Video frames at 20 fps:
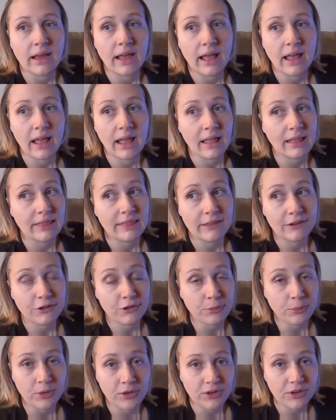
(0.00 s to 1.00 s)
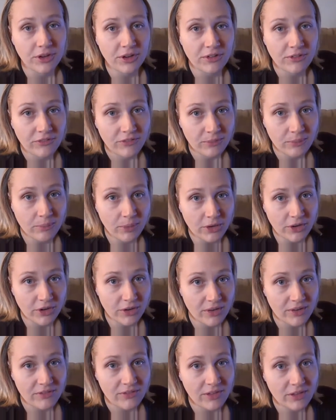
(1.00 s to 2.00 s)
and there's
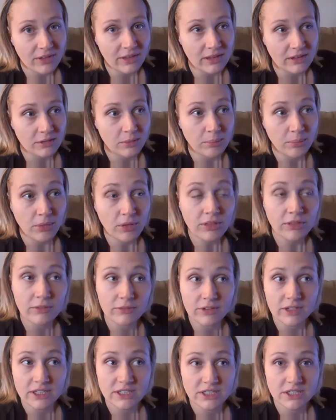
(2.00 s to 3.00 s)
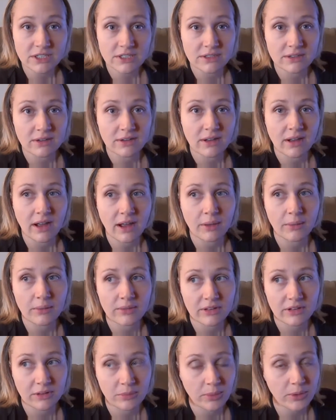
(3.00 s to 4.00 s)
mercury fillings, both of which I
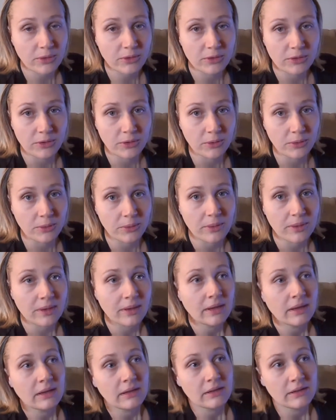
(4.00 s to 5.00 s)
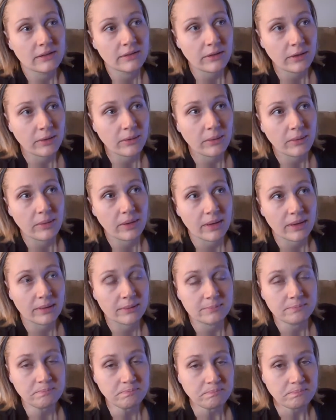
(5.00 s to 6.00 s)
was exposed to. So
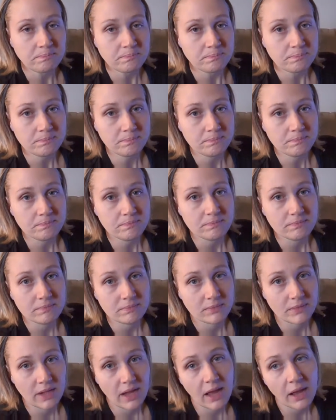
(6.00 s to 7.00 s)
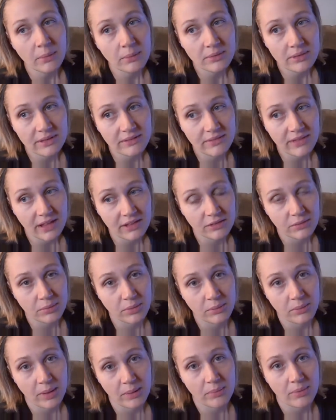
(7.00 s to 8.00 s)
I believe that's
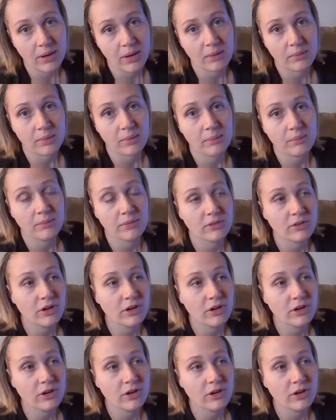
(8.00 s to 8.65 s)
where my problem